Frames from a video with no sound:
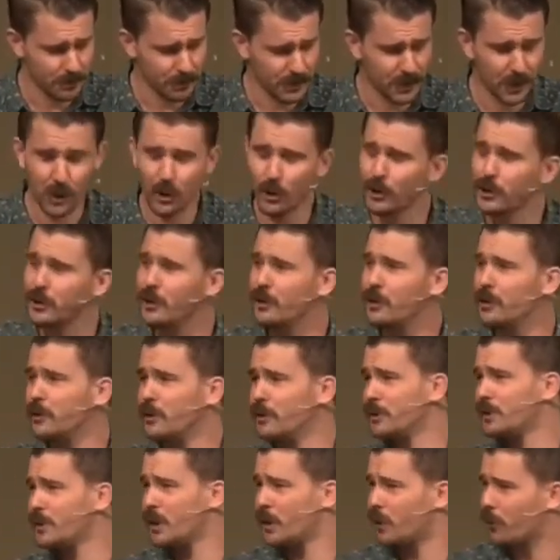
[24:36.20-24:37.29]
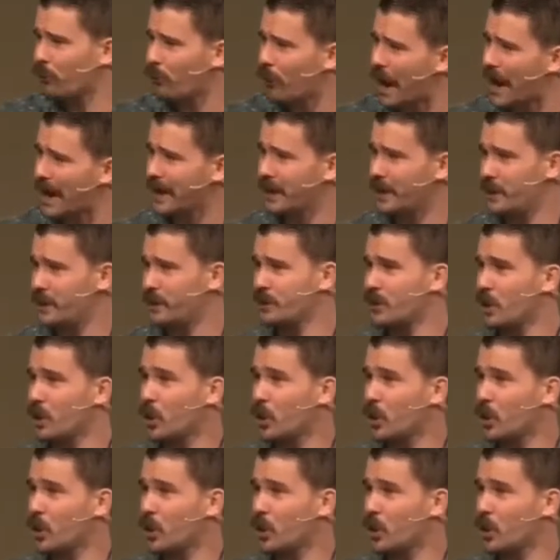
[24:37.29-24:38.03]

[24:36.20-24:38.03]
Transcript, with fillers: But the good news, the great news,